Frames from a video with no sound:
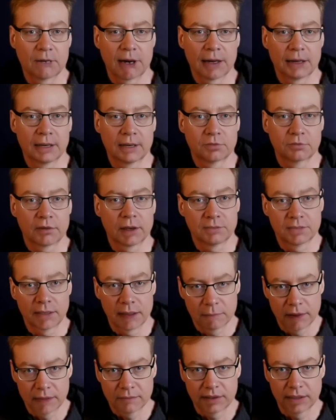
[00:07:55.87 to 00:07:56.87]
I can
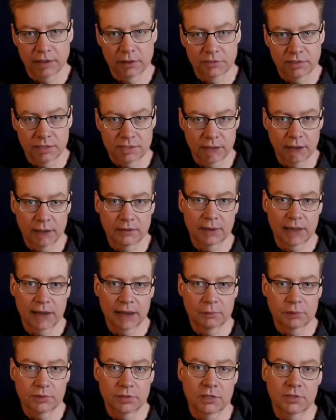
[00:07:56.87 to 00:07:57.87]
translate my videos into other
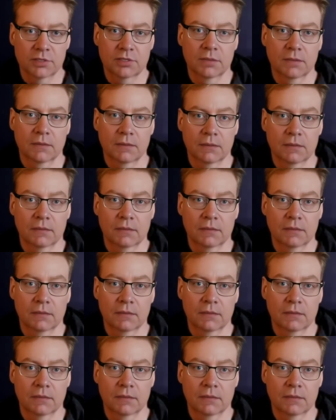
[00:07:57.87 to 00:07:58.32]
languages.